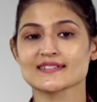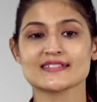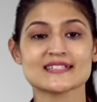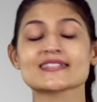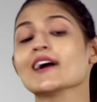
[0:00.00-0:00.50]

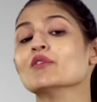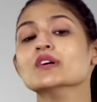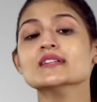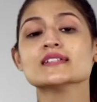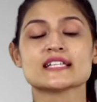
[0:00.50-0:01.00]

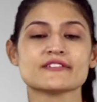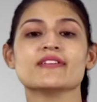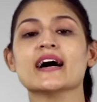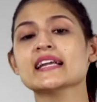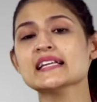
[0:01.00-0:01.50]
Discover,
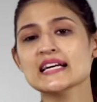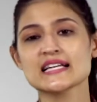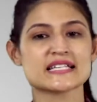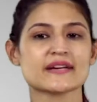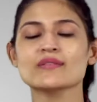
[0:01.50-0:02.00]
define,
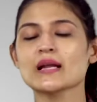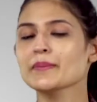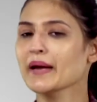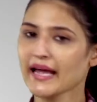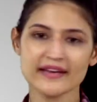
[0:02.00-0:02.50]

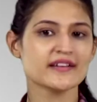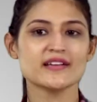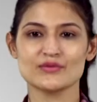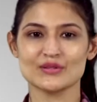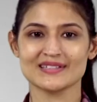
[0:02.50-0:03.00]
develop, and
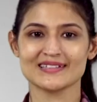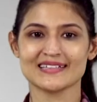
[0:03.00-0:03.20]
deliver.